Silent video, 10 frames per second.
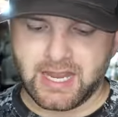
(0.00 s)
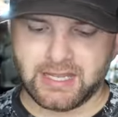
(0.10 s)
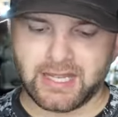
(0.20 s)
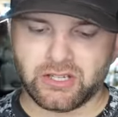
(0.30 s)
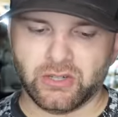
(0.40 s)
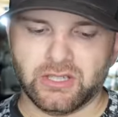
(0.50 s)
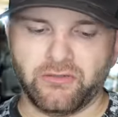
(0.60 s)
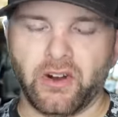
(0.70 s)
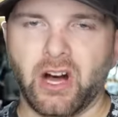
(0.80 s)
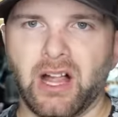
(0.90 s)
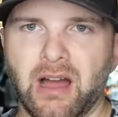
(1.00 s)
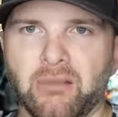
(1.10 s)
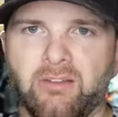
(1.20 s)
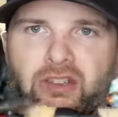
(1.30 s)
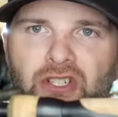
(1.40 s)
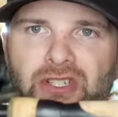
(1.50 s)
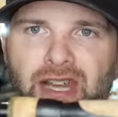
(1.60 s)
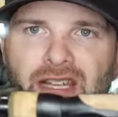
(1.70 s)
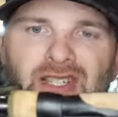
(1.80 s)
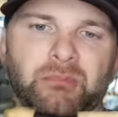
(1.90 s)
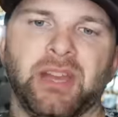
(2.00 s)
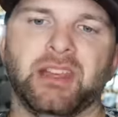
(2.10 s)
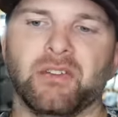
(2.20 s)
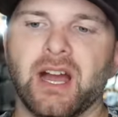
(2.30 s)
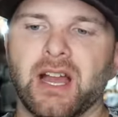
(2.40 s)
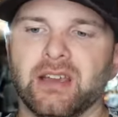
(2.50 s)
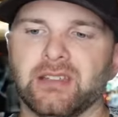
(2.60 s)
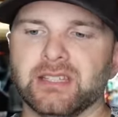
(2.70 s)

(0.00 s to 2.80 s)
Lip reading: And then during the fall, I'm going to fish this on a spinning rod.